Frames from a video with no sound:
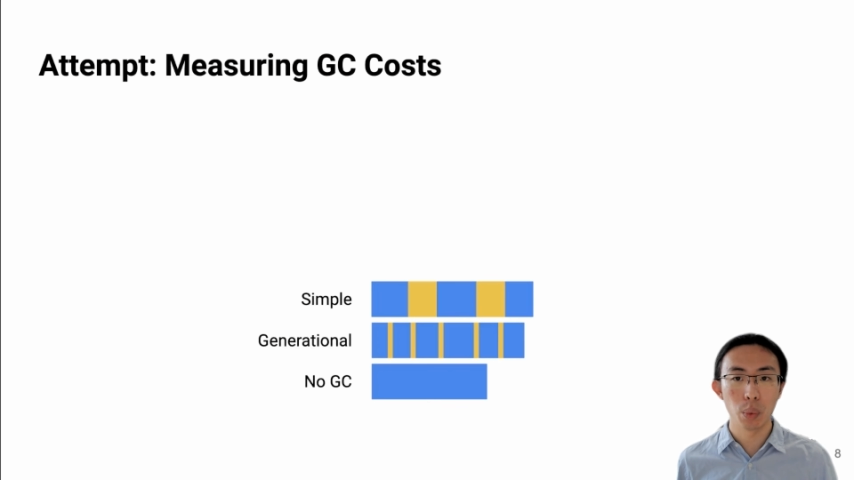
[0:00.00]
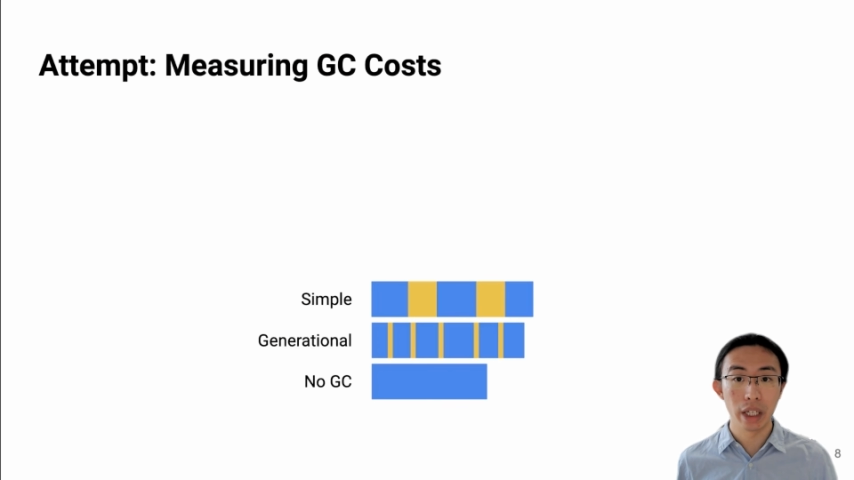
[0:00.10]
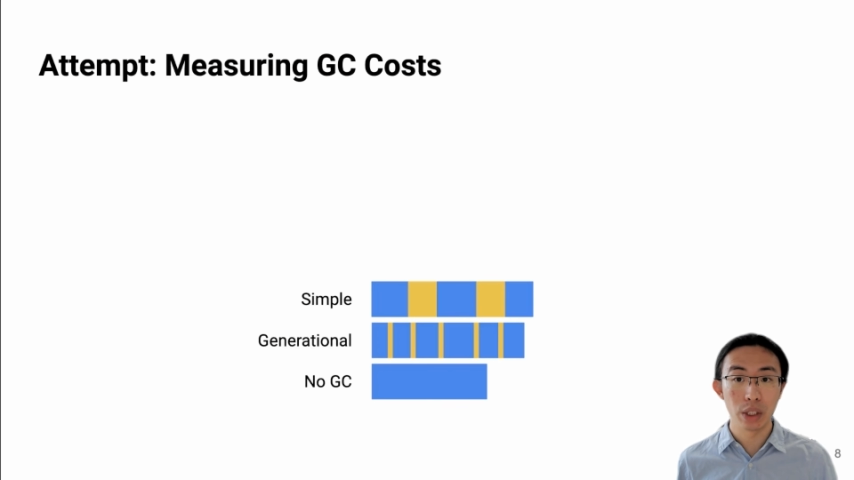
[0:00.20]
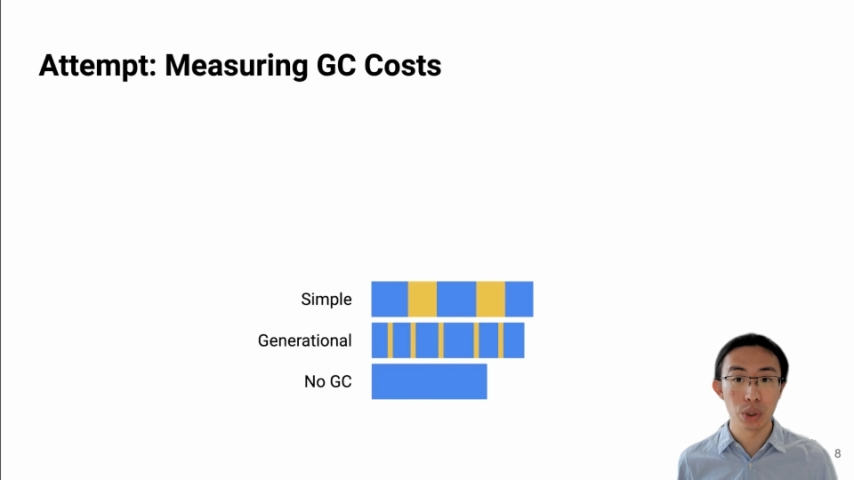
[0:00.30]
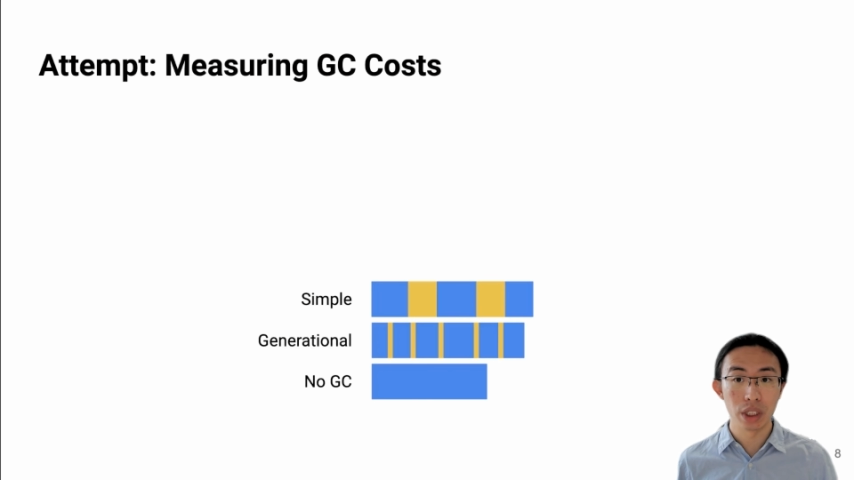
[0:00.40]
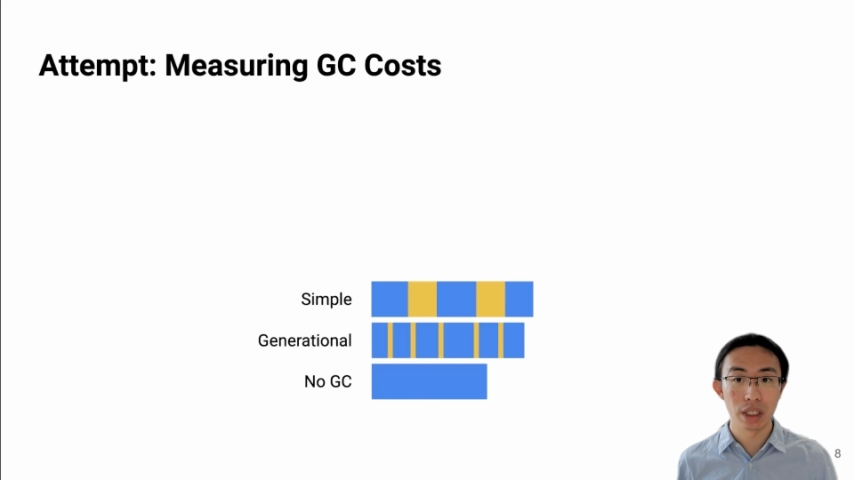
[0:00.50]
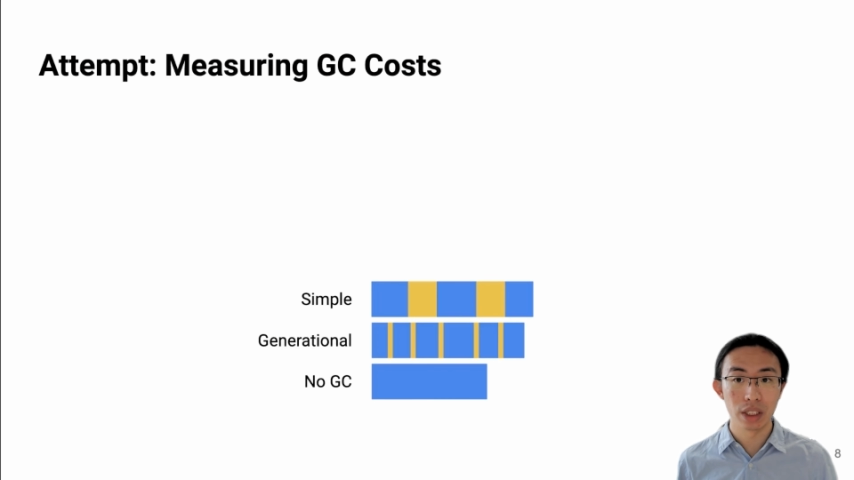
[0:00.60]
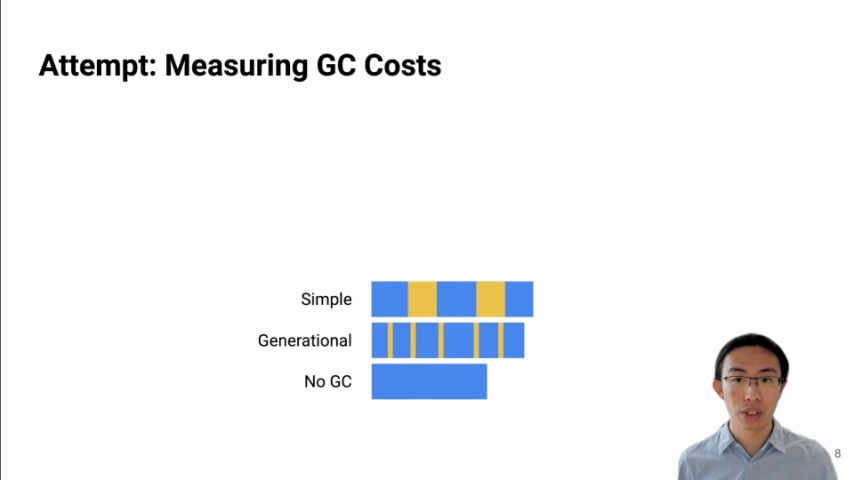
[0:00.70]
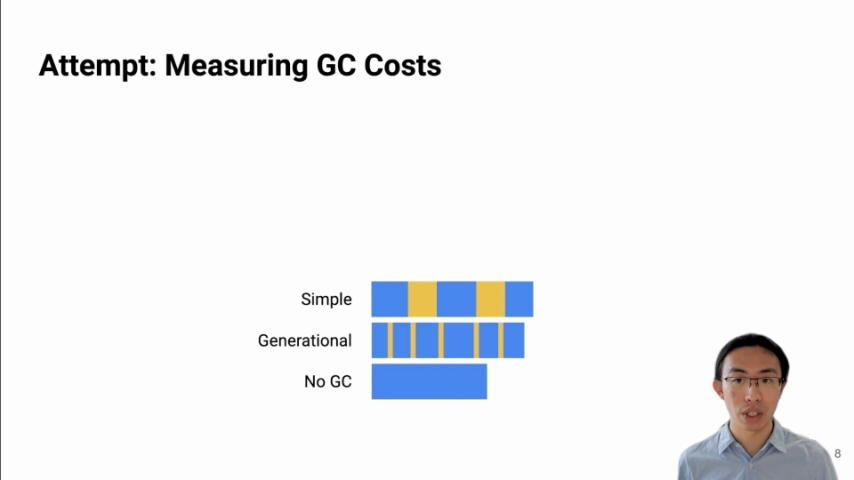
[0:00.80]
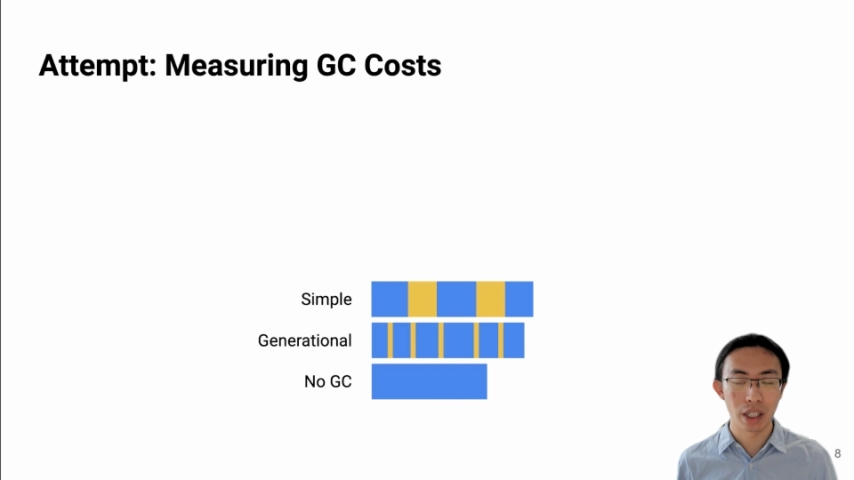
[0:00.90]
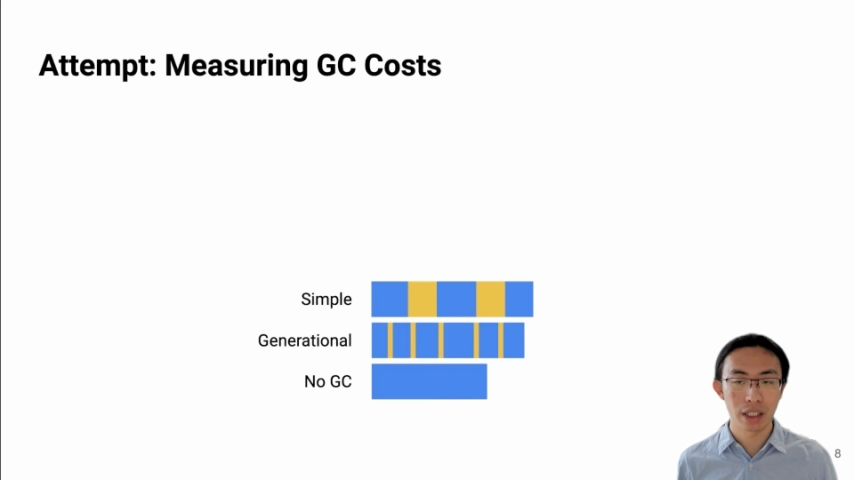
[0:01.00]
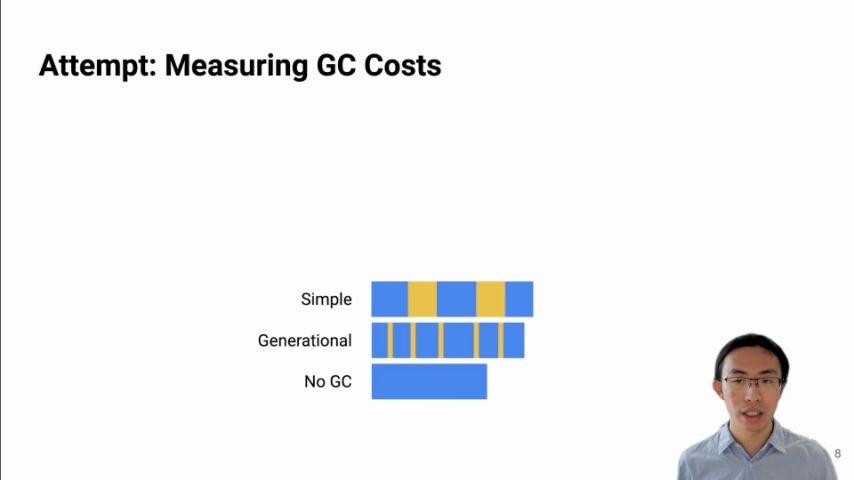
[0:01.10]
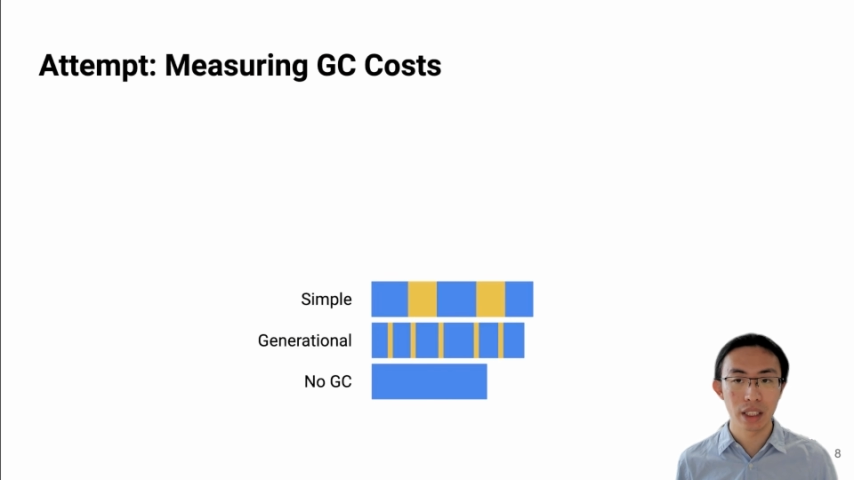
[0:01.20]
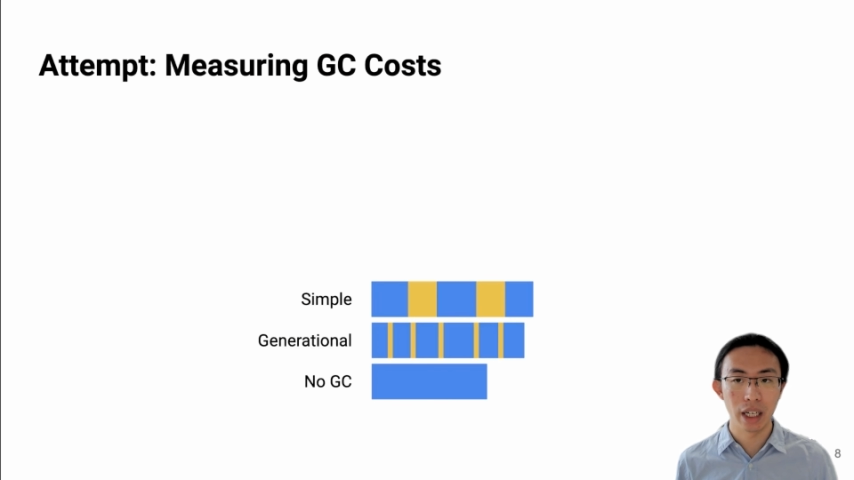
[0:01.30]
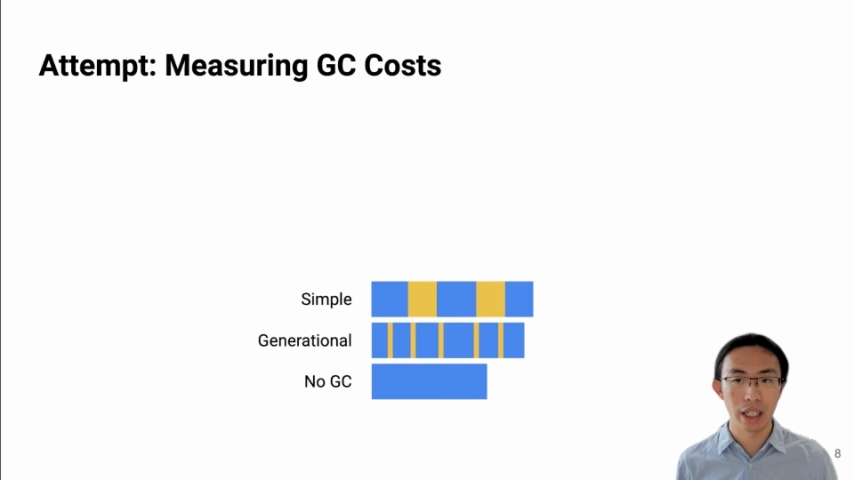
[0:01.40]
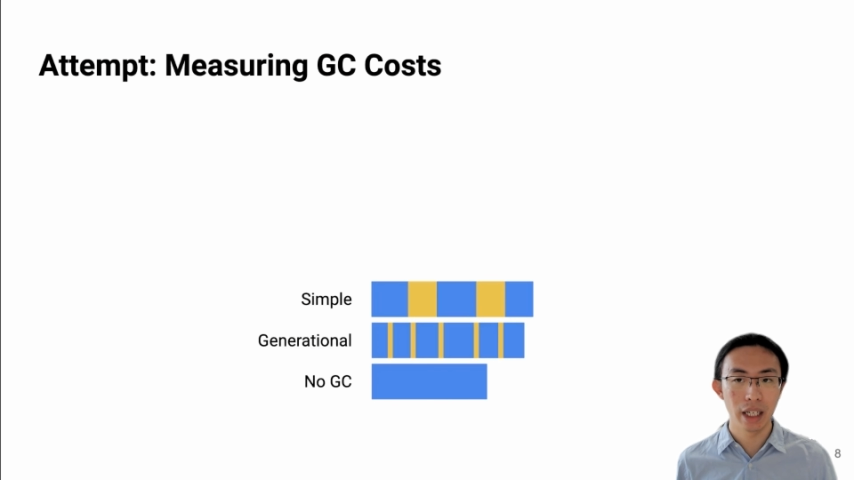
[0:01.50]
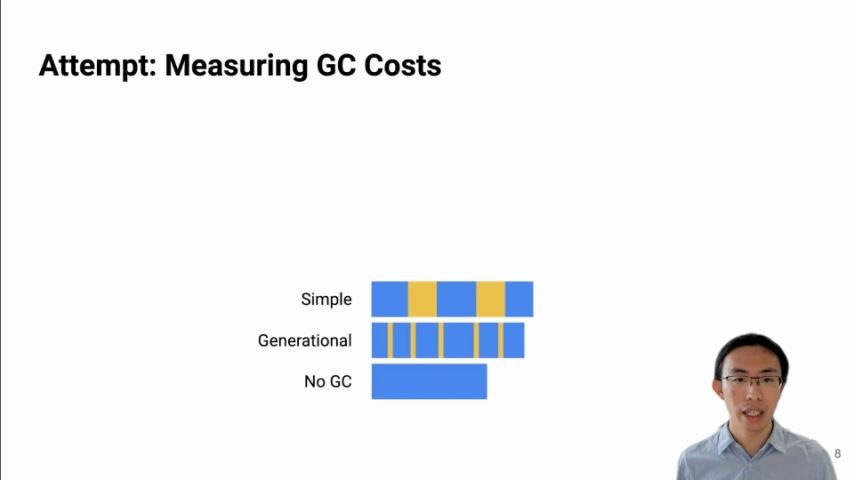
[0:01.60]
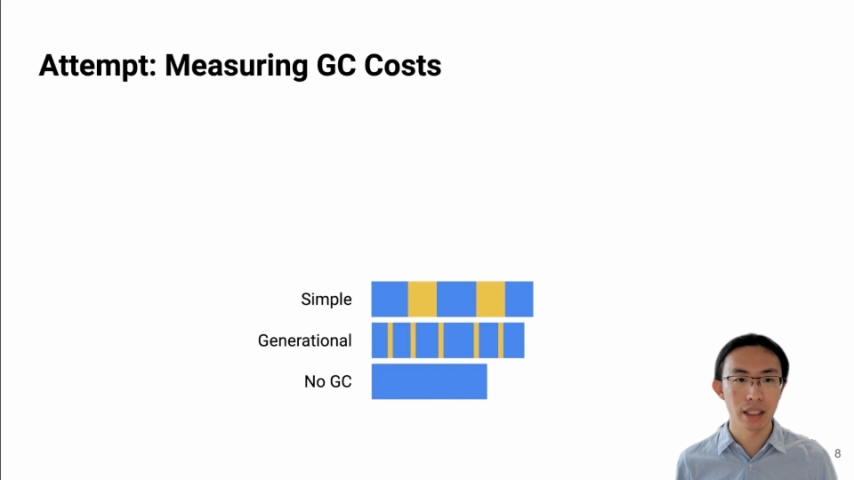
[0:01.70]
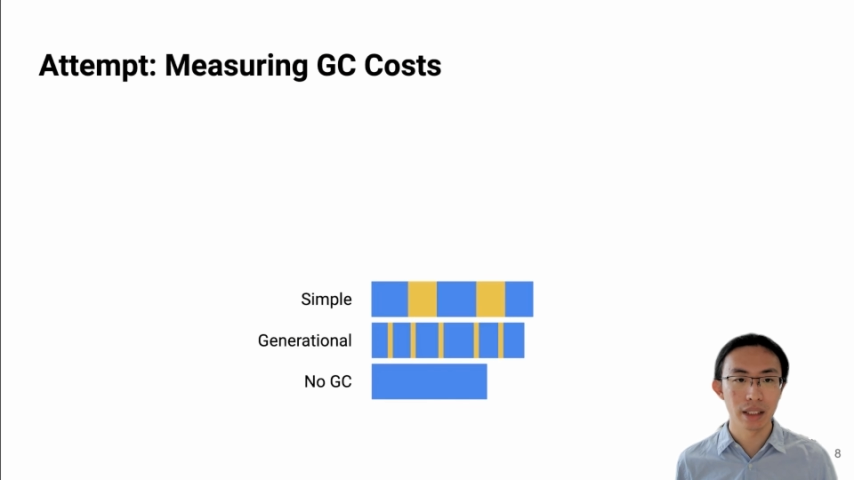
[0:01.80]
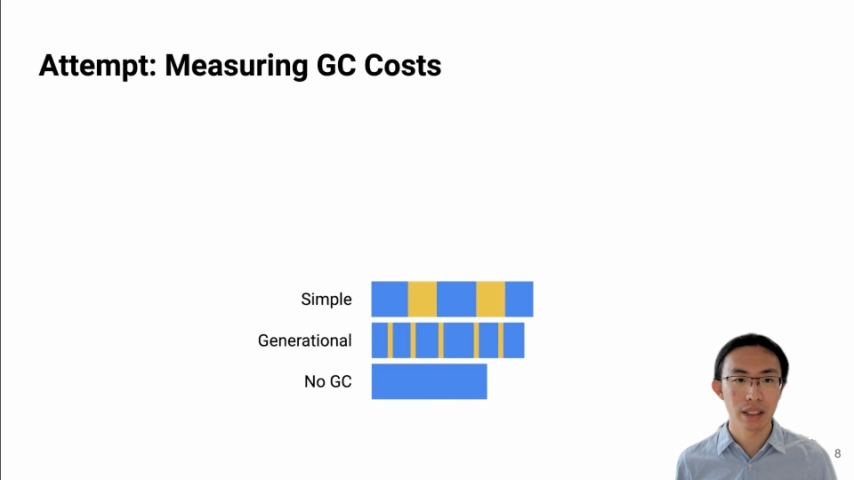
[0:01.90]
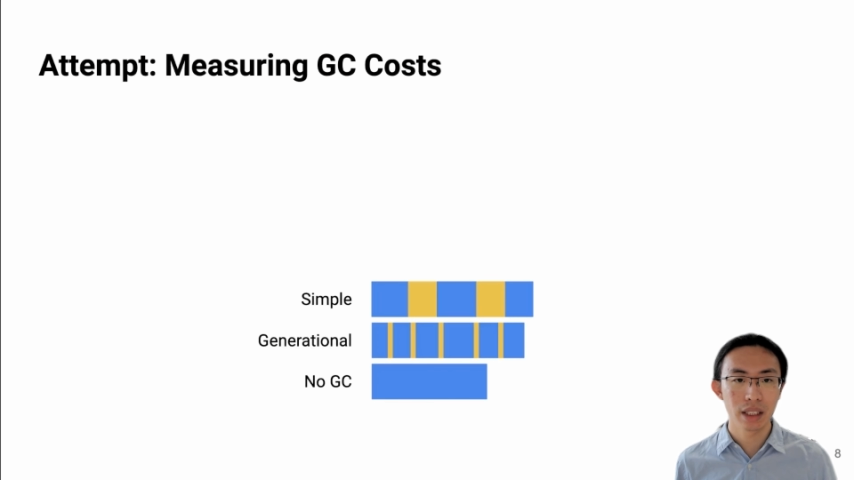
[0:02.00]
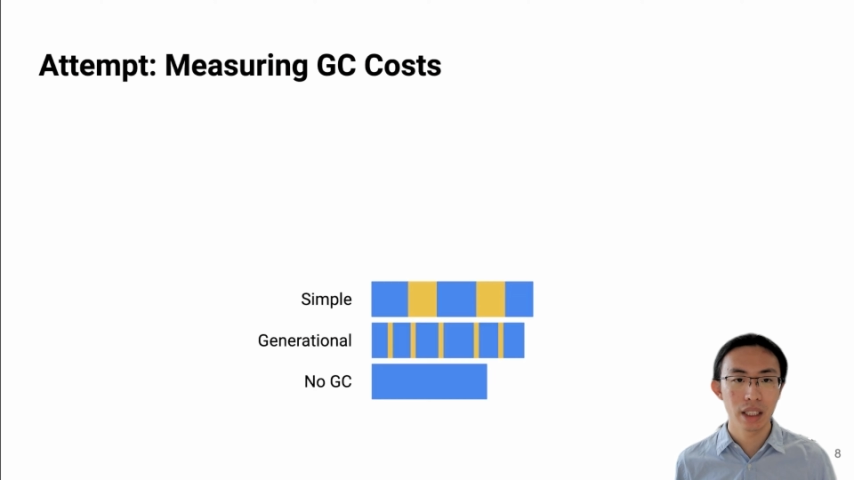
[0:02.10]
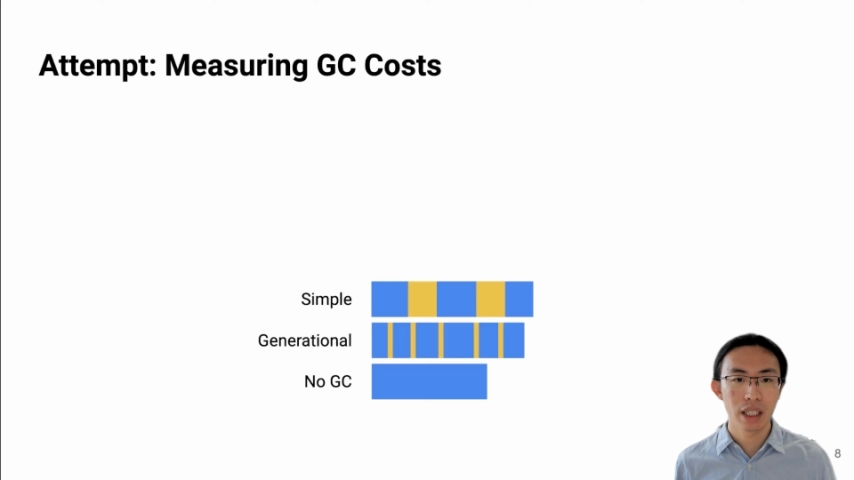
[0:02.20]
when a GC starts and ends.